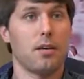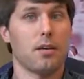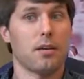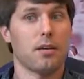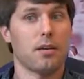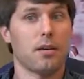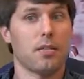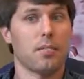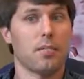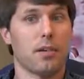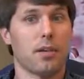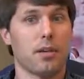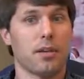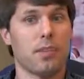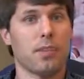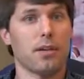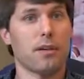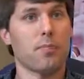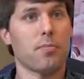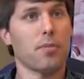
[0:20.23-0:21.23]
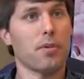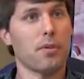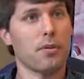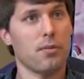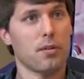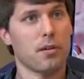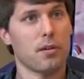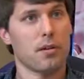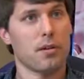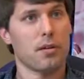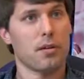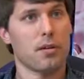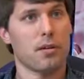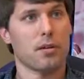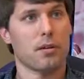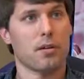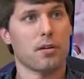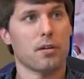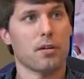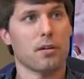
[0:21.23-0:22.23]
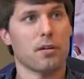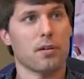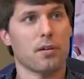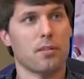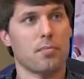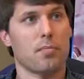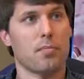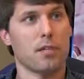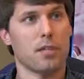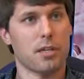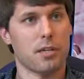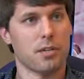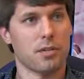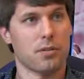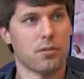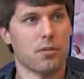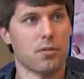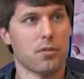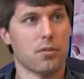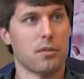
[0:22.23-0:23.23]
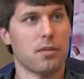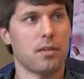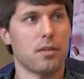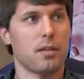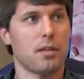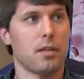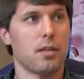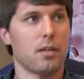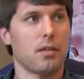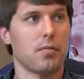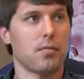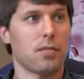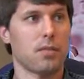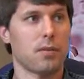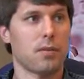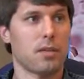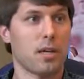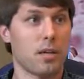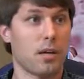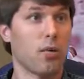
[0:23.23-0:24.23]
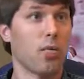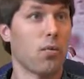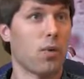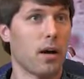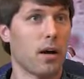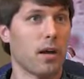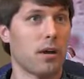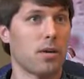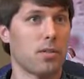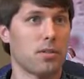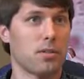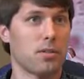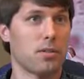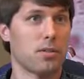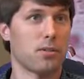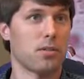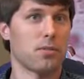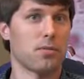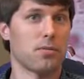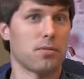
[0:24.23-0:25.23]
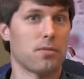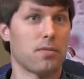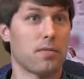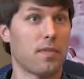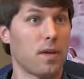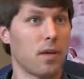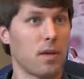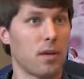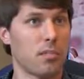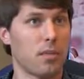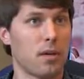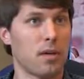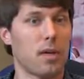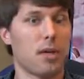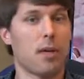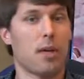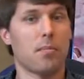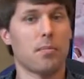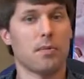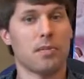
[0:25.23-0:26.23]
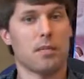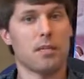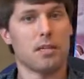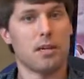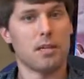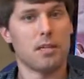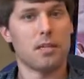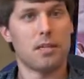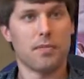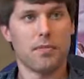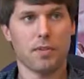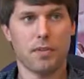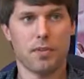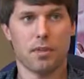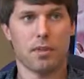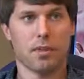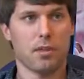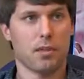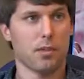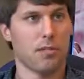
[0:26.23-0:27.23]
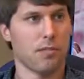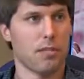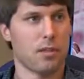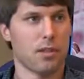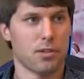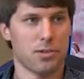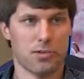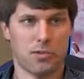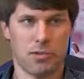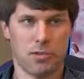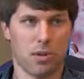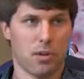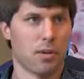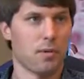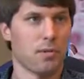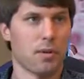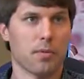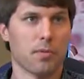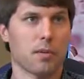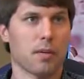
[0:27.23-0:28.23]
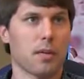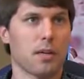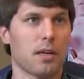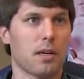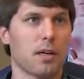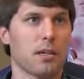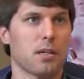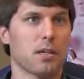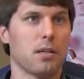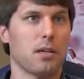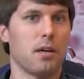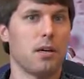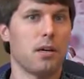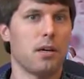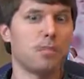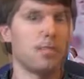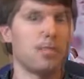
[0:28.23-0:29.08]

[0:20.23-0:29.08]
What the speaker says: Their therapeutic potential will take a while to develop, but scientifically the potential has already been realized.